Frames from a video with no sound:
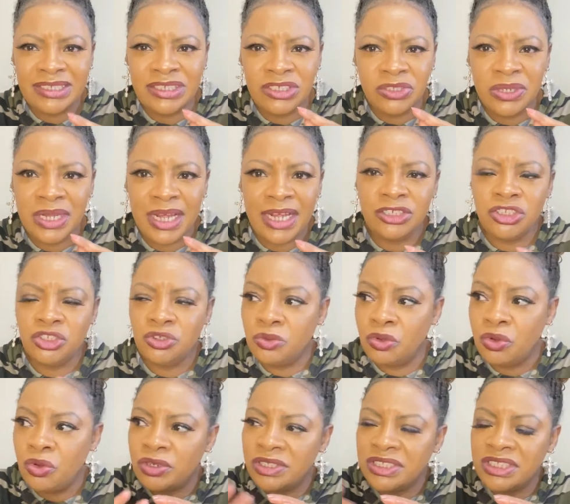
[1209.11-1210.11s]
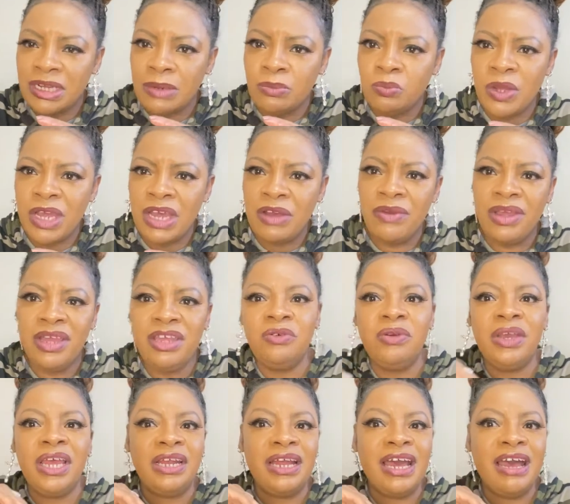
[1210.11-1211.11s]
so that you go somewhere where you
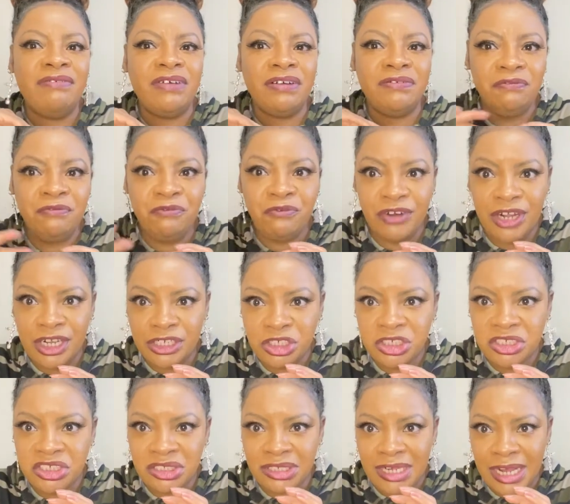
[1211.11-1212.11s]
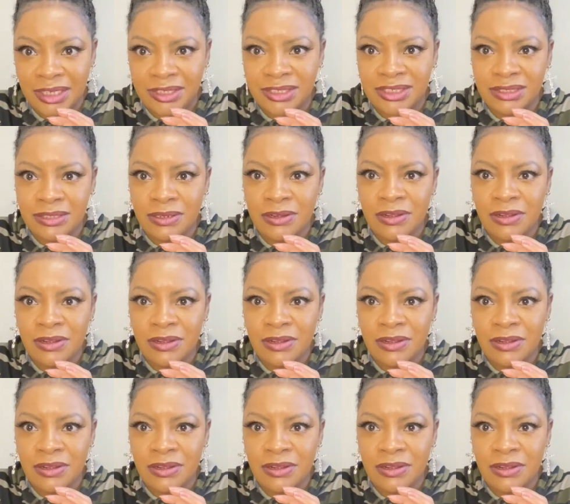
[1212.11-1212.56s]
can have a fresh start,